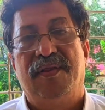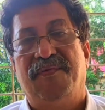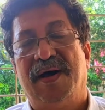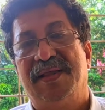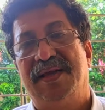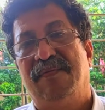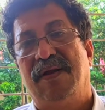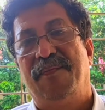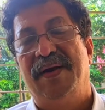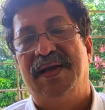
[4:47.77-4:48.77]
further
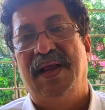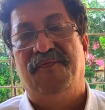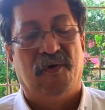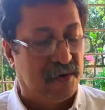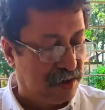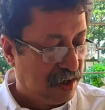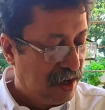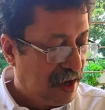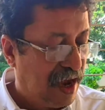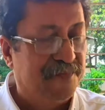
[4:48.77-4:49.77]
developmental effort
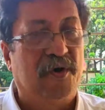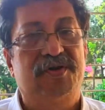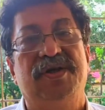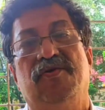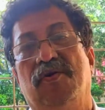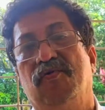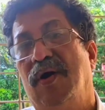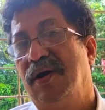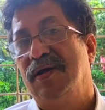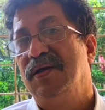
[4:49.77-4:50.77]
and proceed
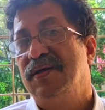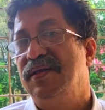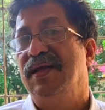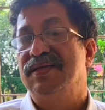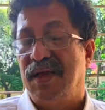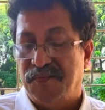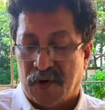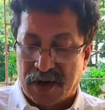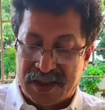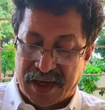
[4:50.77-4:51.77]
onward. That is the
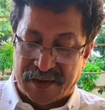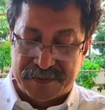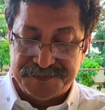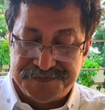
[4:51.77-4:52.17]
important thing.